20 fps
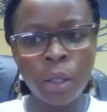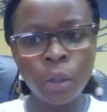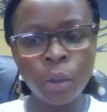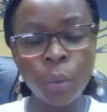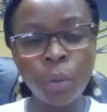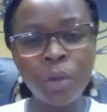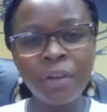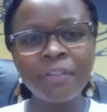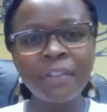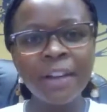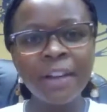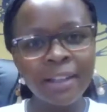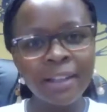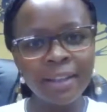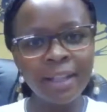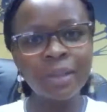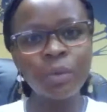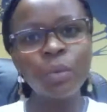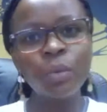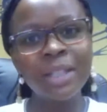do we
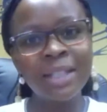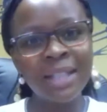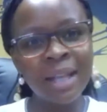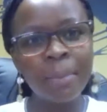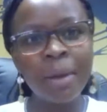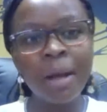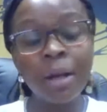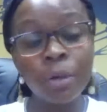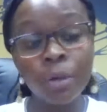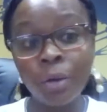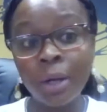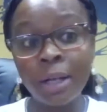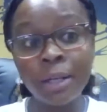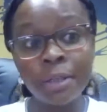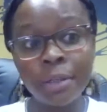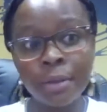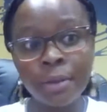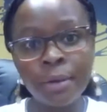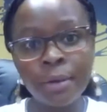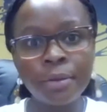find that we're somehow trying
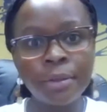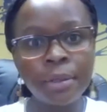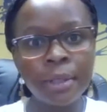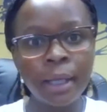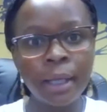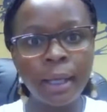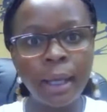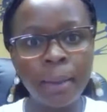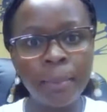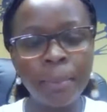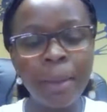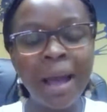to close the gap?